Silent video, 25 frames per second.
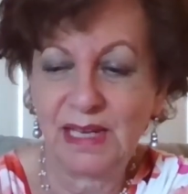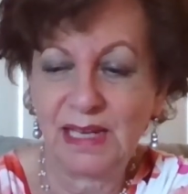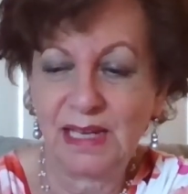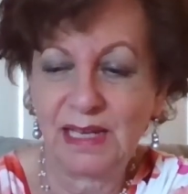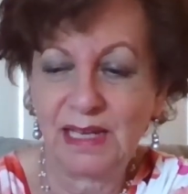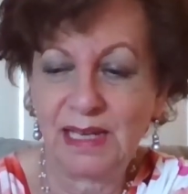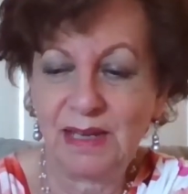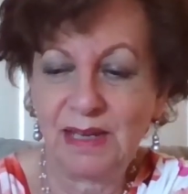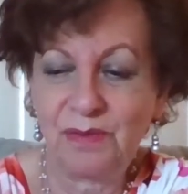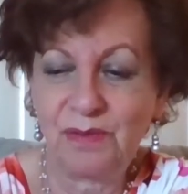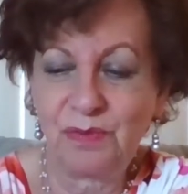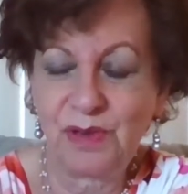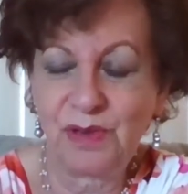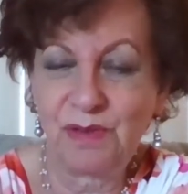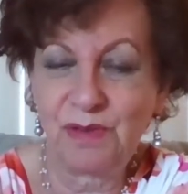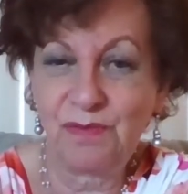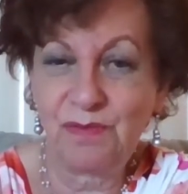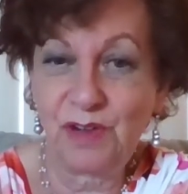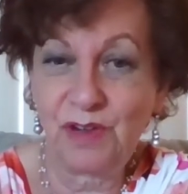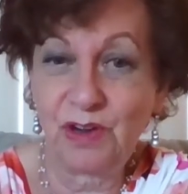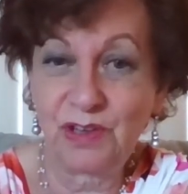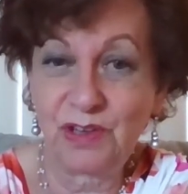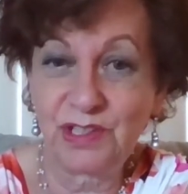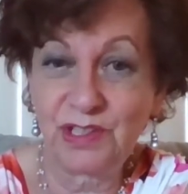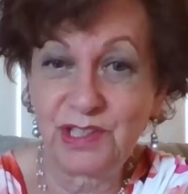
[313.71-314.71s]
if we
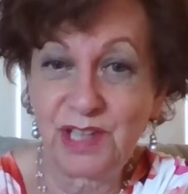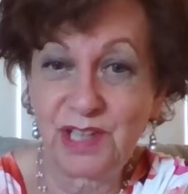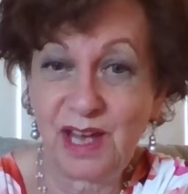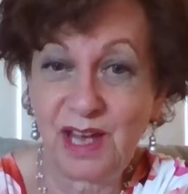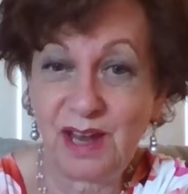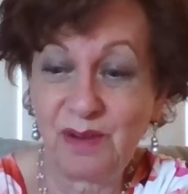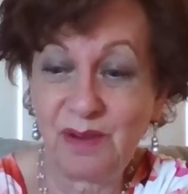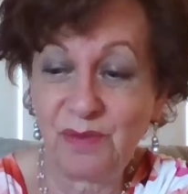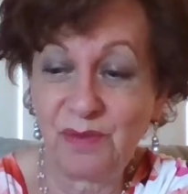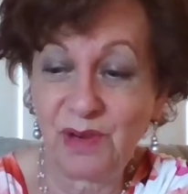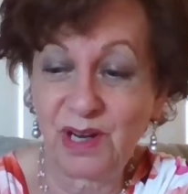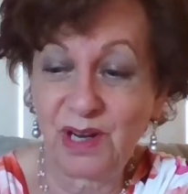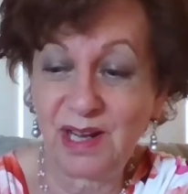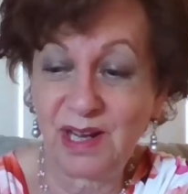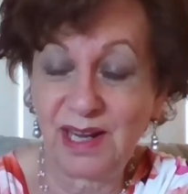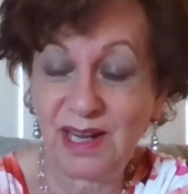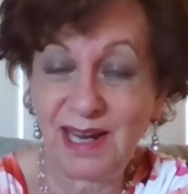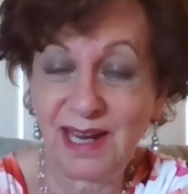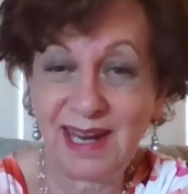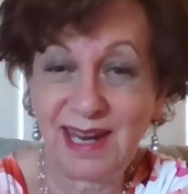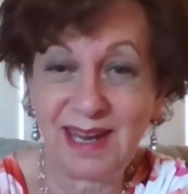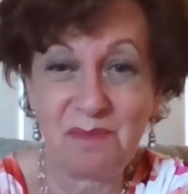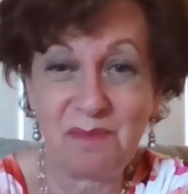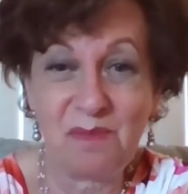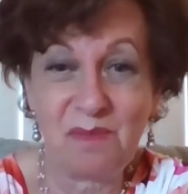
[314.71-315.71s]
focus on it, we're going to
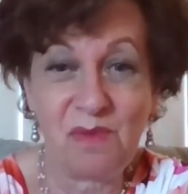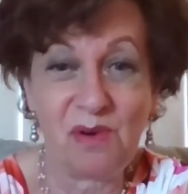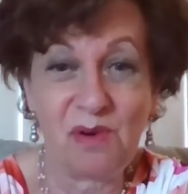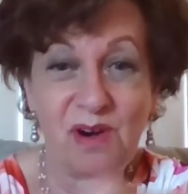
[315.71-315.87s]
get more of